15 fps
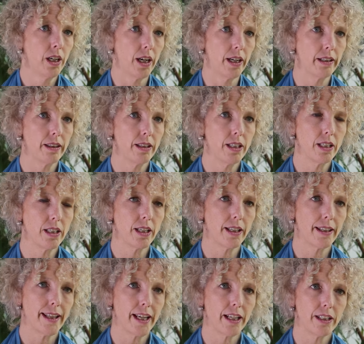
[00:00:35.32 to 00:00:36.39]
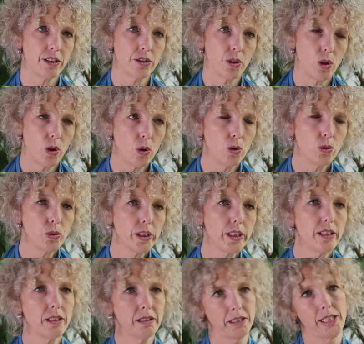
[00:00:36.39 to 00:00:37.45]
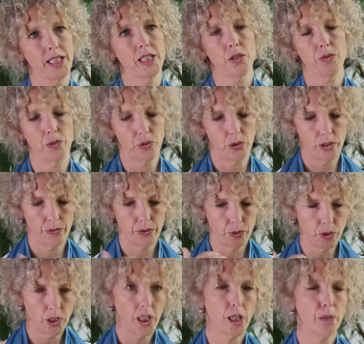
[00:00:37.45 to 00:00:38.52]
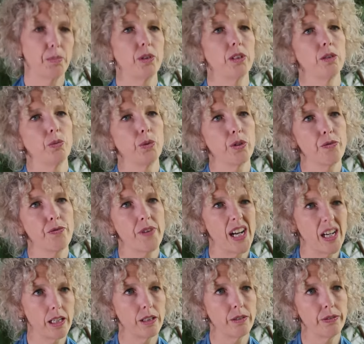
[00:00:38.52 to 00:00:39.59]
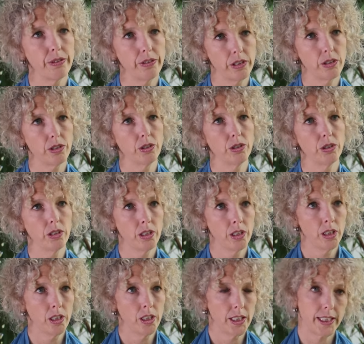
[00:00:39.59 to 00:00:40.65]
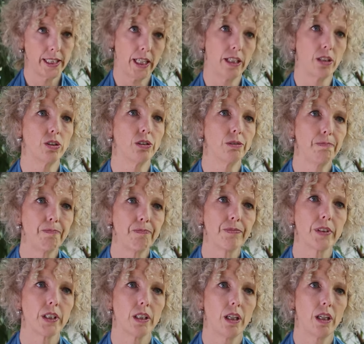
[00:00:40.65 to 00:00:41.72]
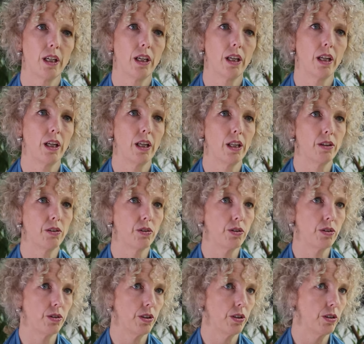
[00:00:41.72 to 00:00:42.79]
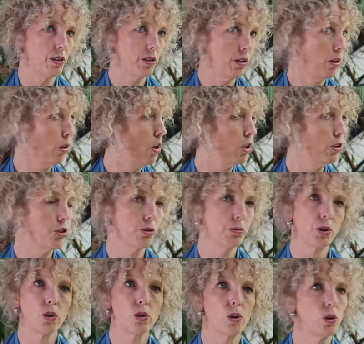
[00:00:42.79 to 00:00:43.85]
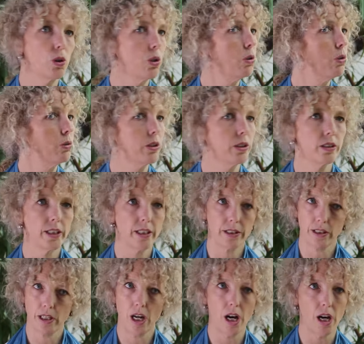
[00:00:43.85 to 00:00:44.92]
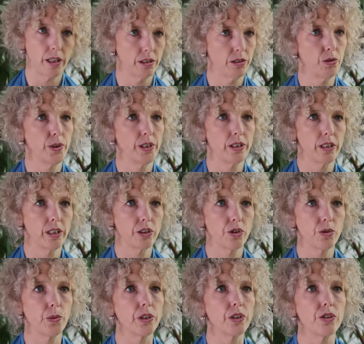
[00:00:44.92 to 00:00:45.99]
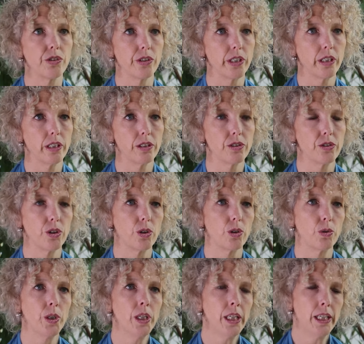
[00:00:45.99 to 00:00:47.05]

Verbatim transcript: I think that is only successful if you couple it with a 5-year cycle. And a long-term goal alone is not going to get you what you need. So